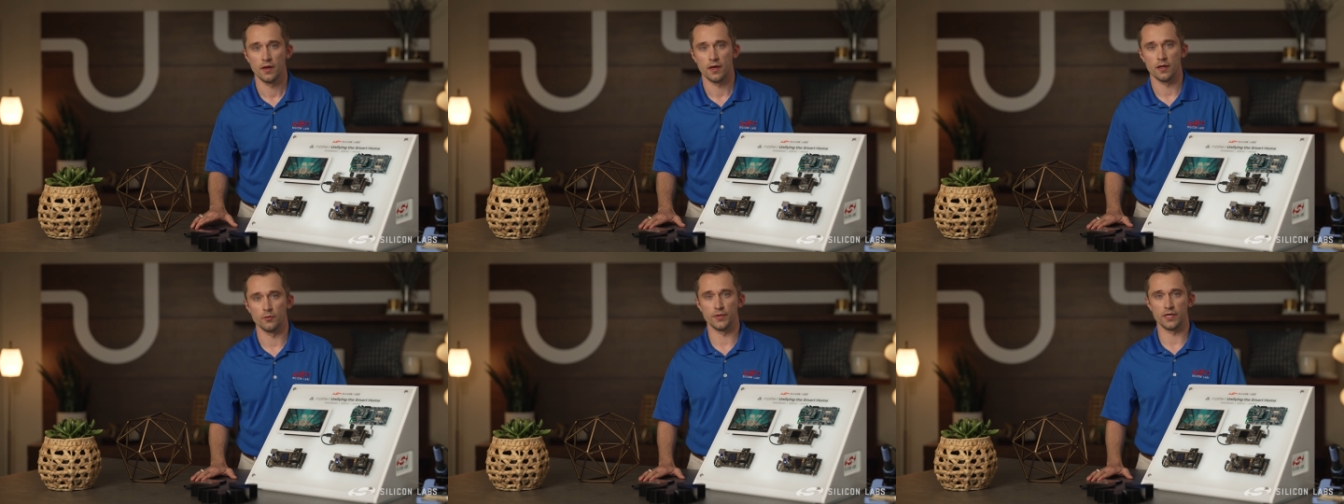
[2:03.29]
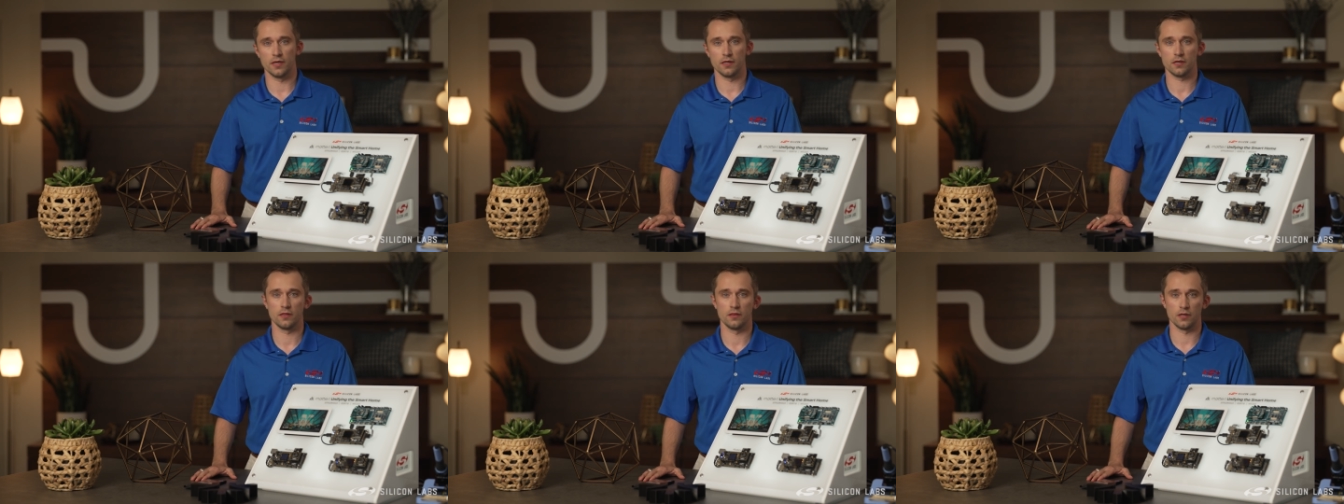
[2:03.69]
it'll
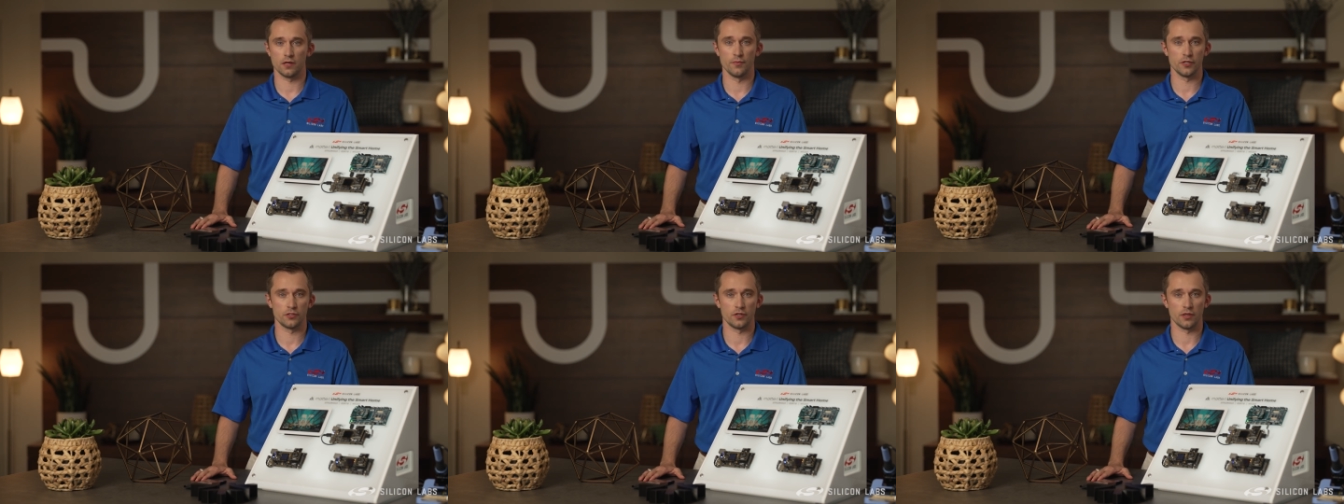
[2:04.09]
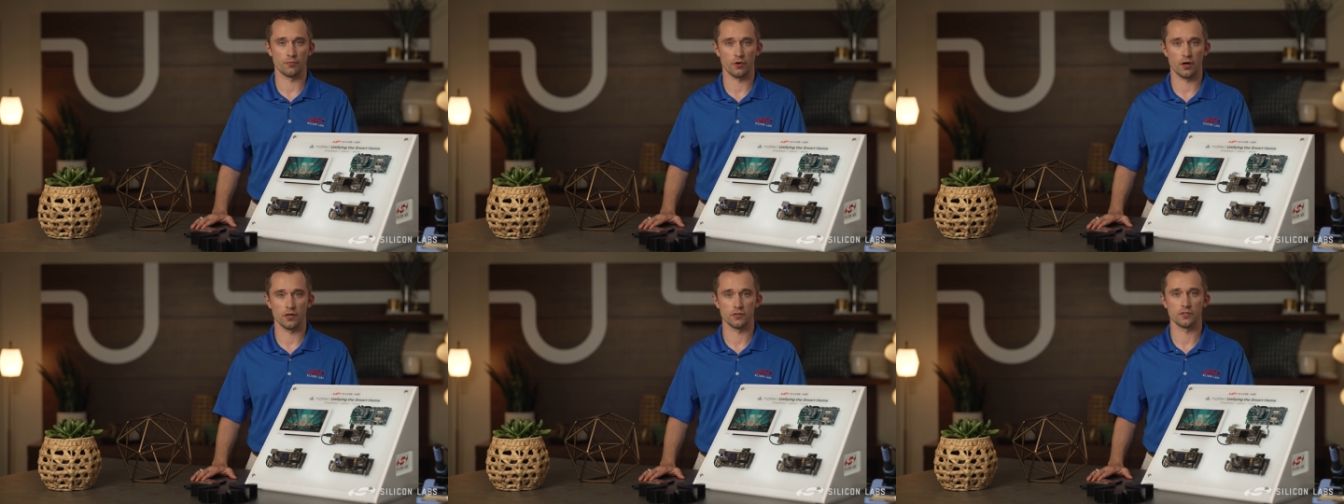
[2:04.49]
begin the commissioning
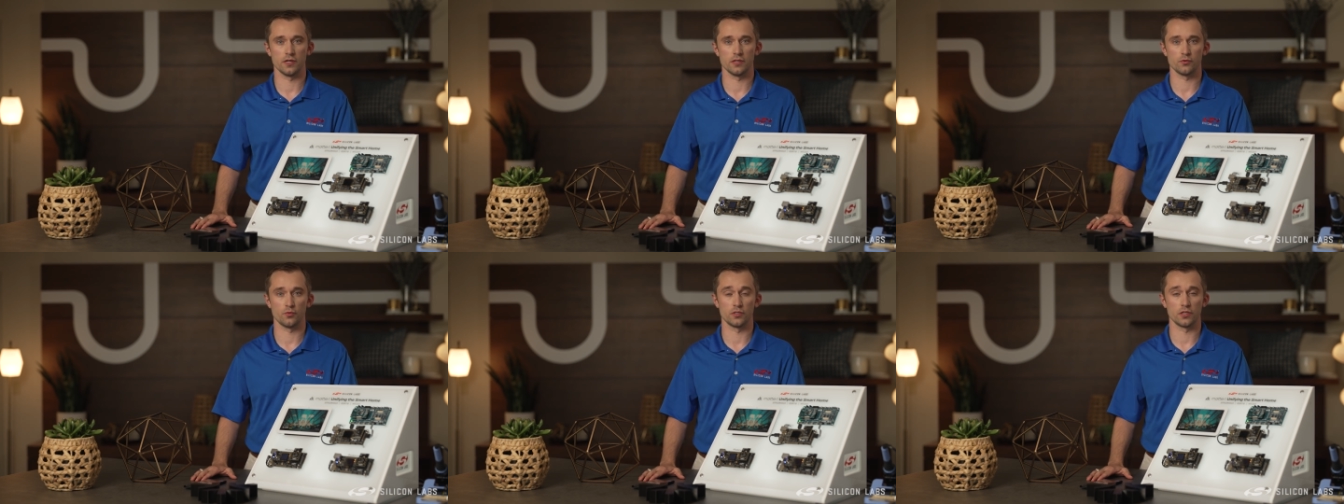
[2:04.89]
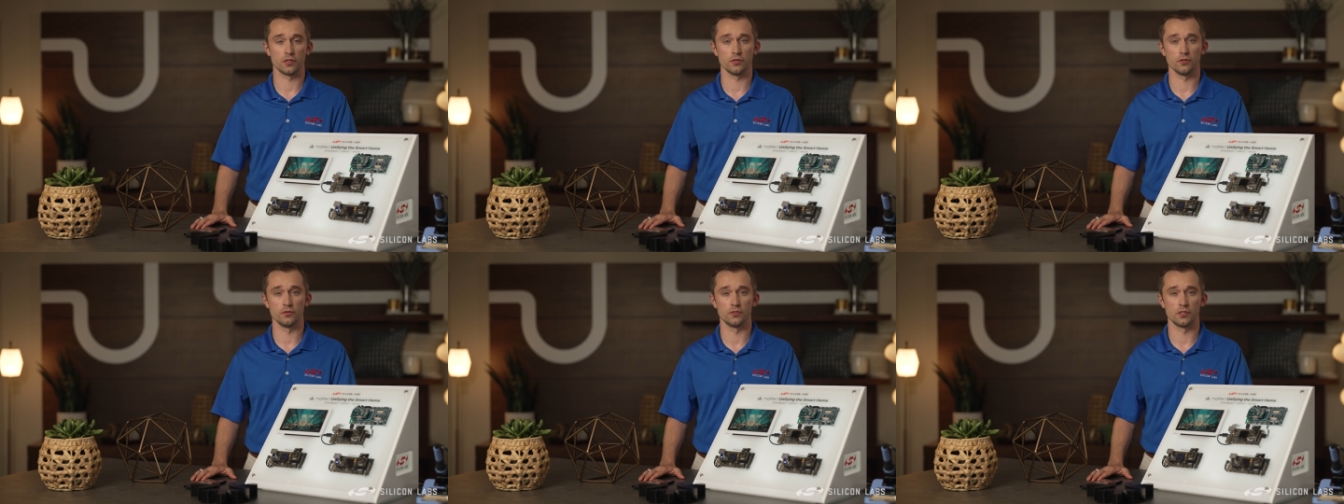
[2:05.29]
process, which
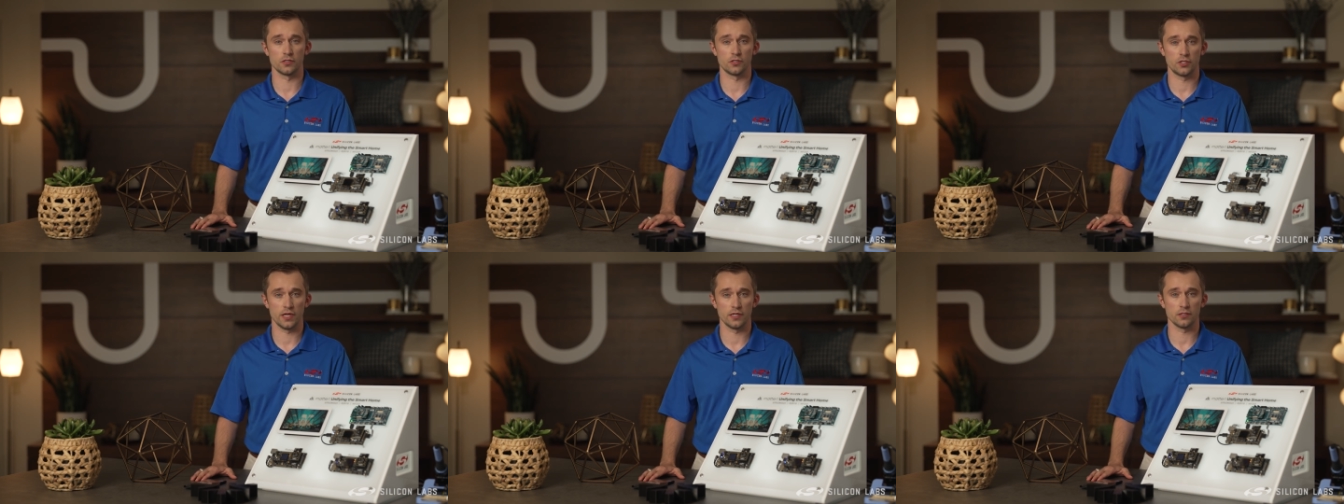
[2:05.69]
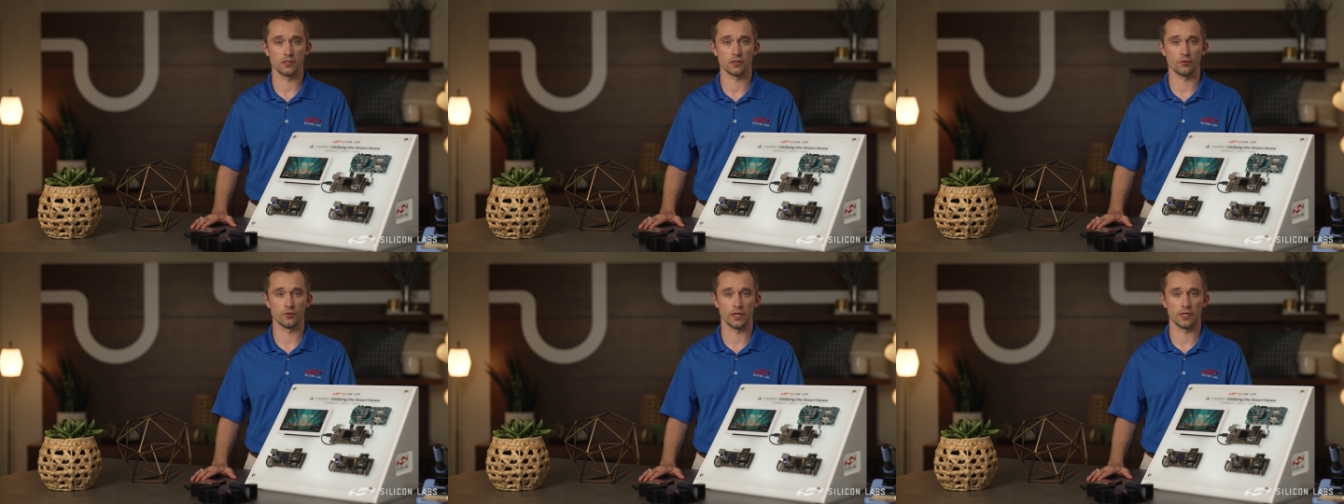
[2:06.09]
includes exchanging
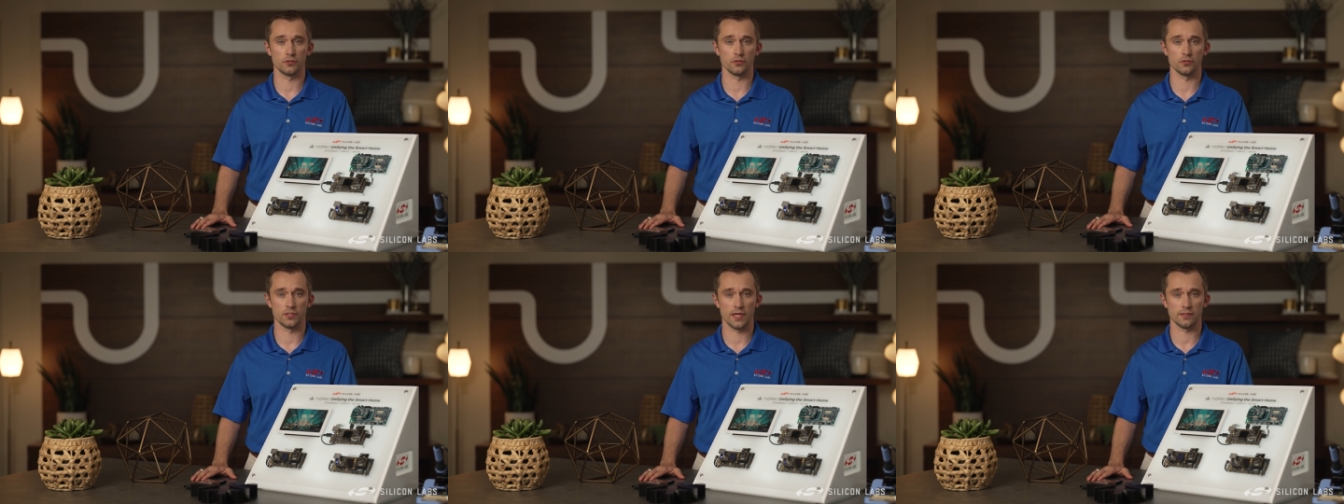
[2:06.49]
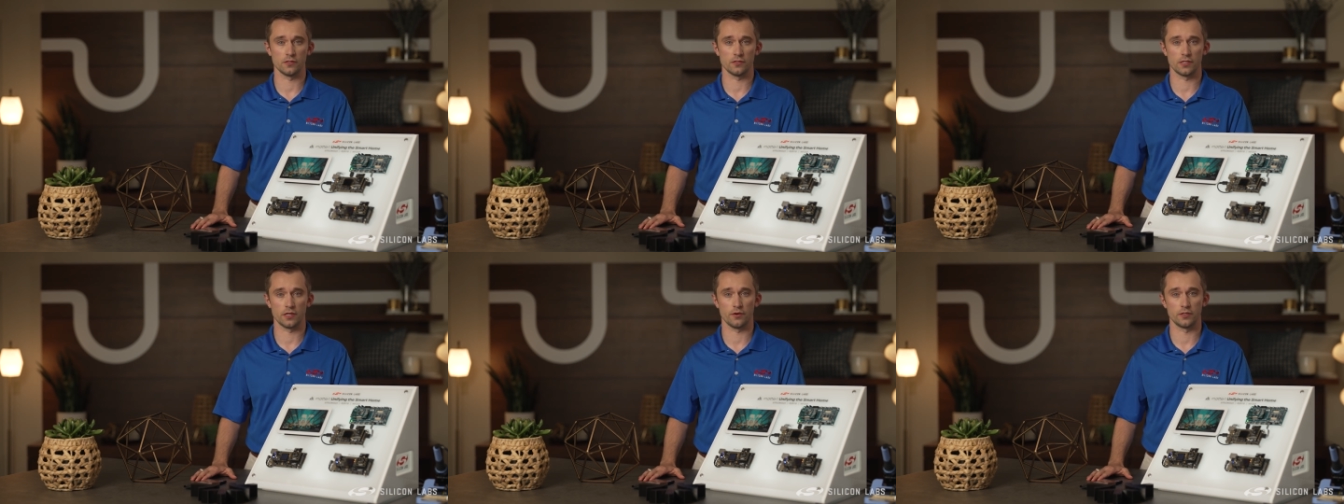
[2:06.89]
the credentials
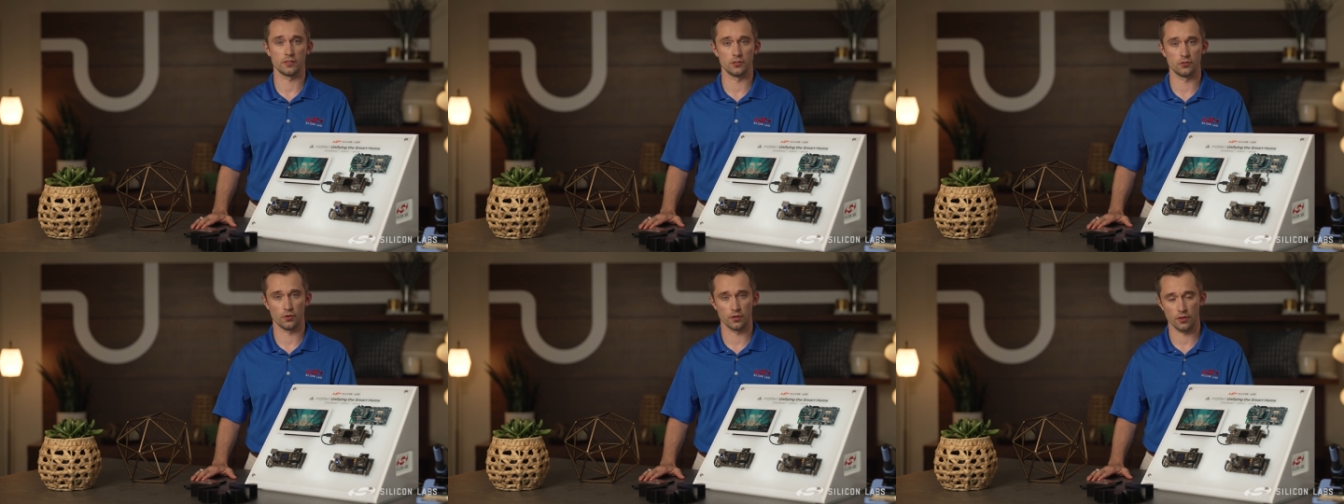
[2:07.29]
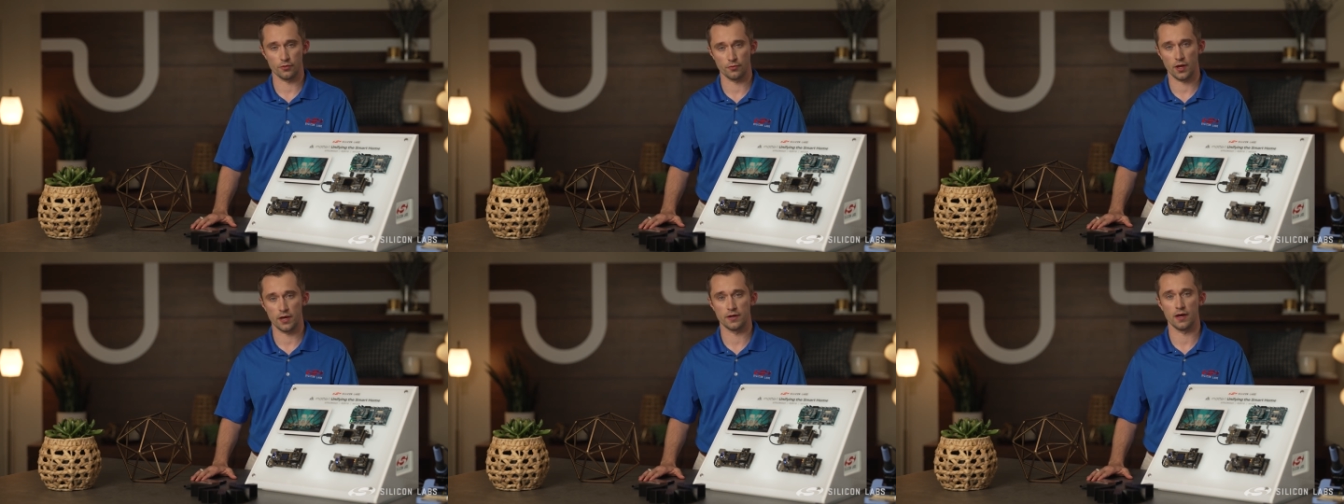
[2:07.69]
necessary to join the
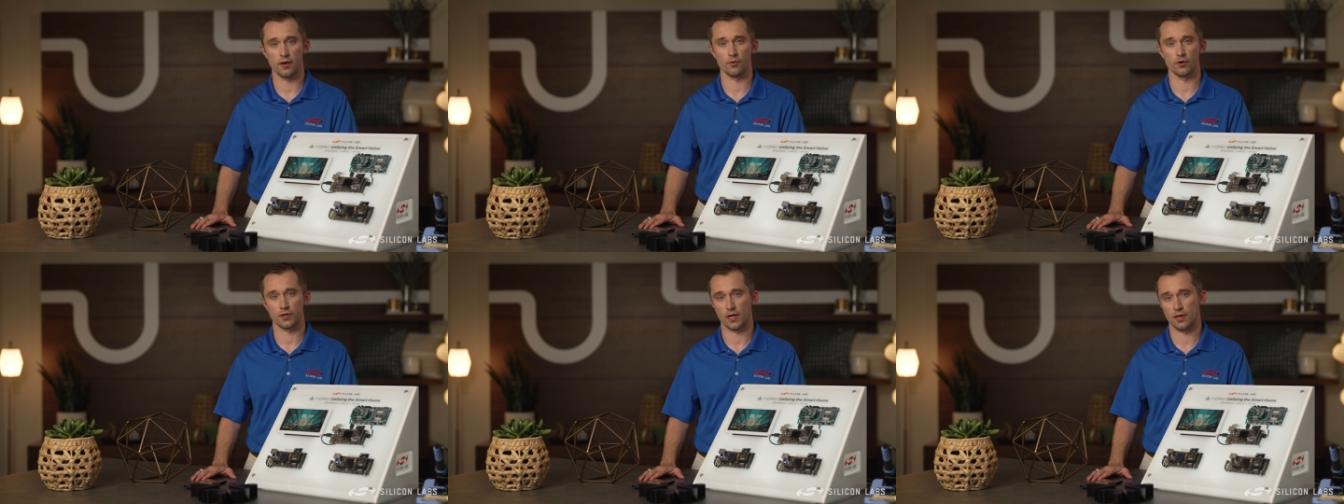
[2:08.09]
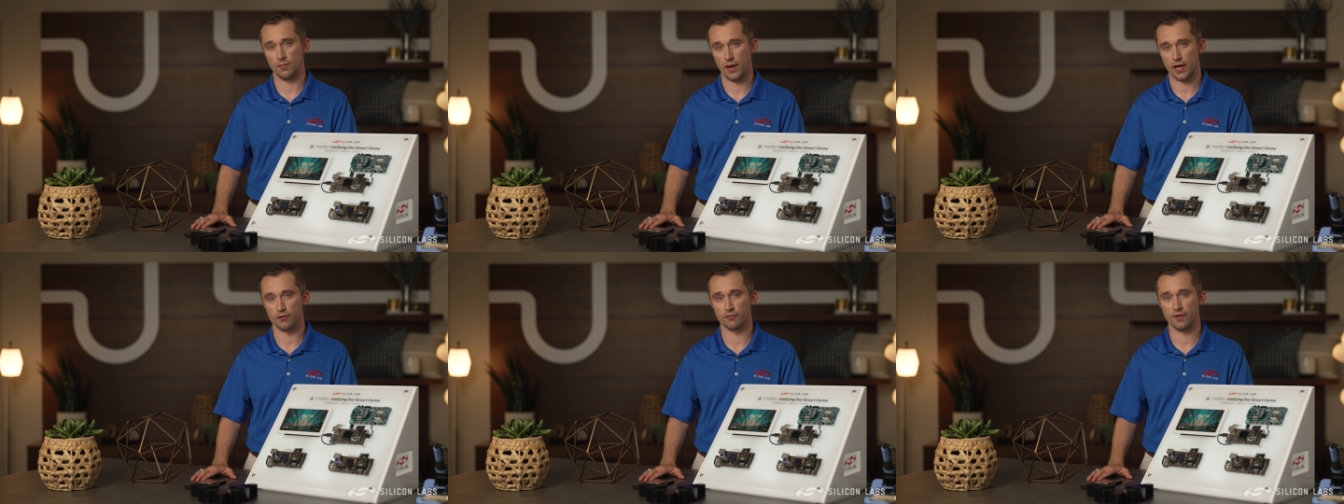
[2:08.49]
Thread network and
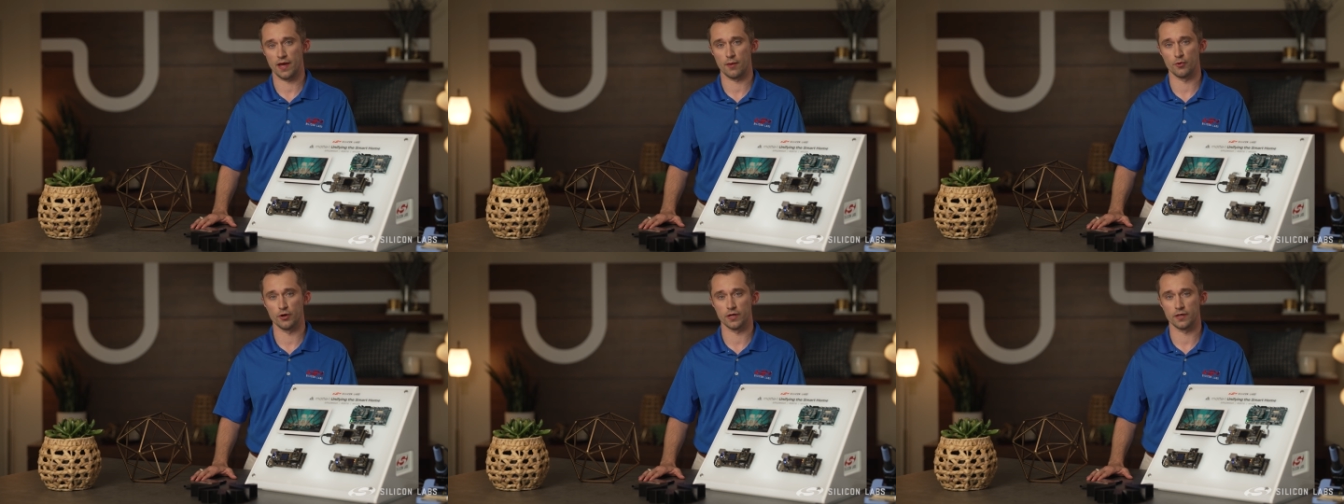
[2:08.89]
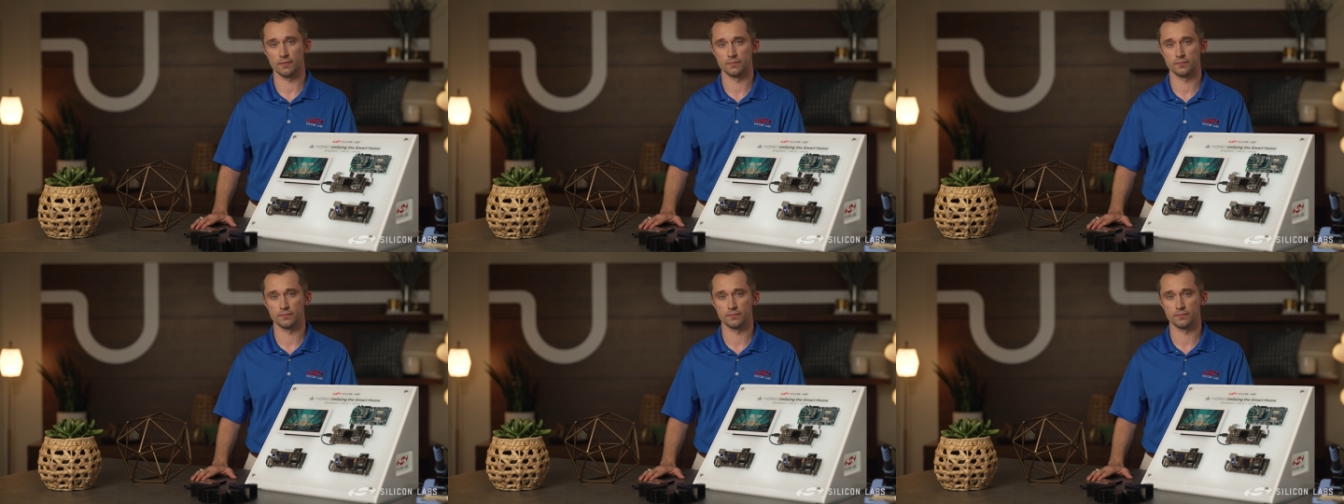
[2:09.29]
Matter Fabric.